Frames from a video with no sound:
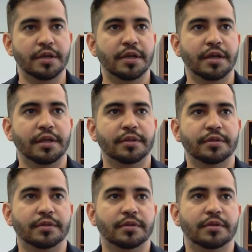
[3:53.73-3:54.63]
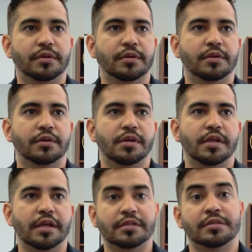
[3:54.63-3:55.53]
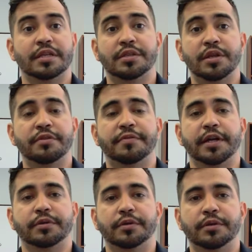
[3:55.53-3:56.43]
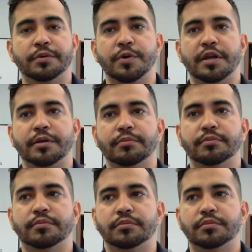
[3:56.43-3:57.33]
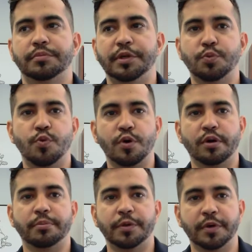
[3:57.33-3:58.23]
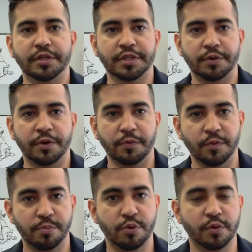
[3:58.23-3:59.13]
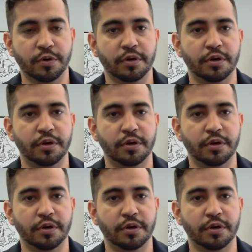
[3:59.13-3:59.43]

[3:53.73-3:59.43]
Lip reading: and that's another factor. You want to be warm, you want to generate rapport